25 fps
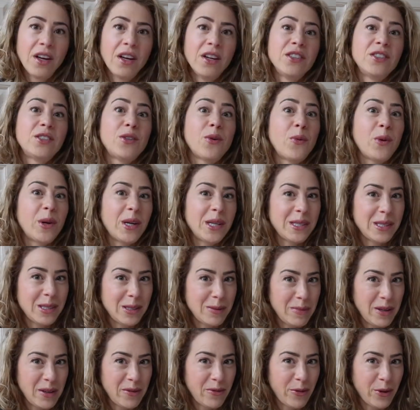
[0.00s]
So, what does this
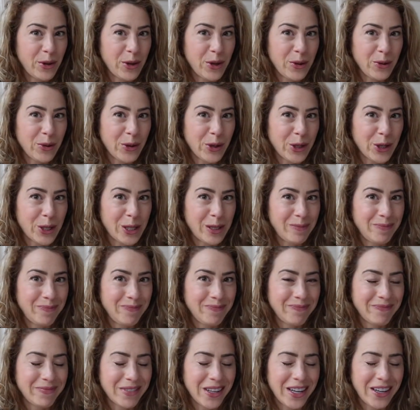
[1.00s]
mean for you, girl?
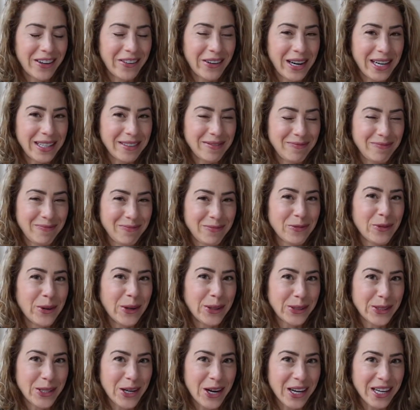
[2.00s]
All right,
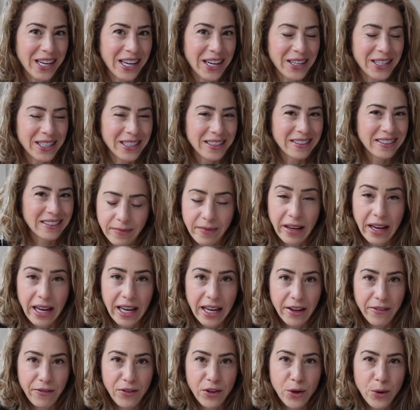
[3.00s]
real talk here.
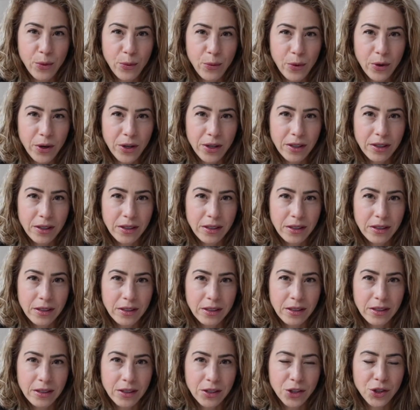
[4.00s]
If you were
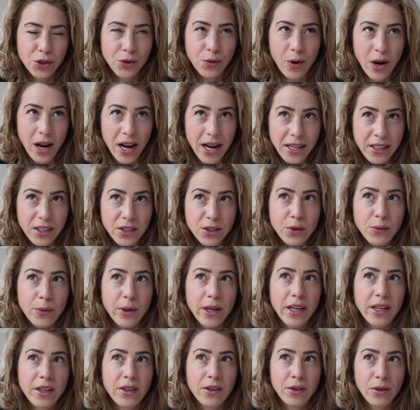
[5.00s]
trying to
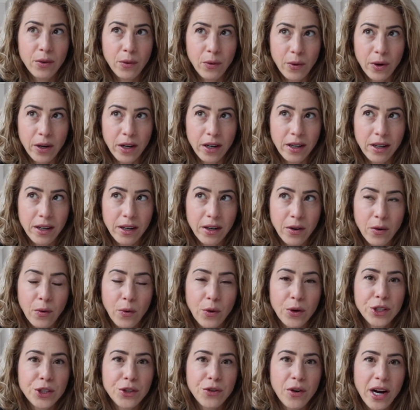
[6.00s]
ignore
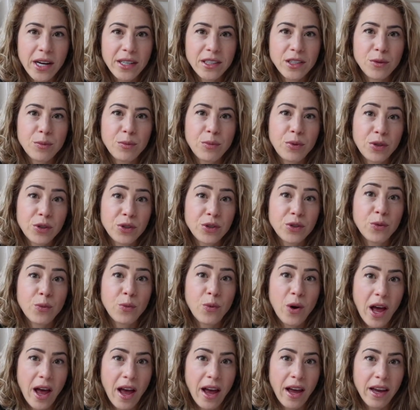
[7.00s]
or trying to push
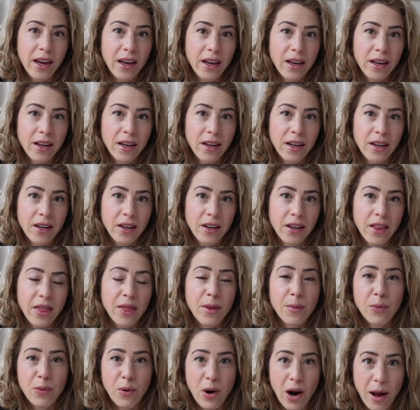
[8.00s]
away
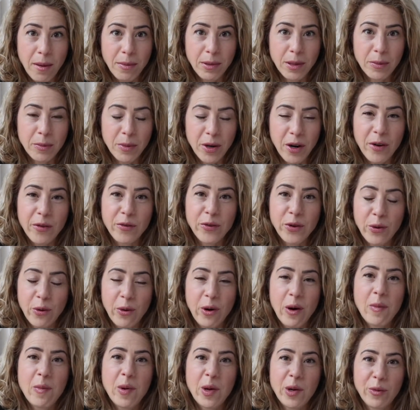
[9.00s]
the problem of
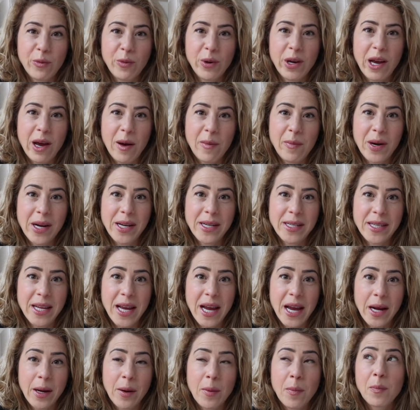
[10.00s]
your amenorrhea by
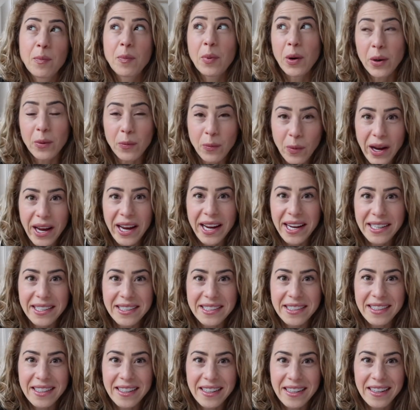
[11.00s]
saying, but
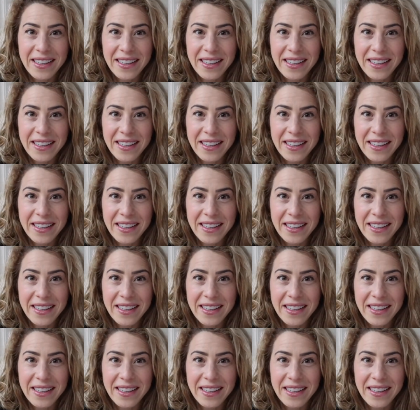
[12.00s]
wait,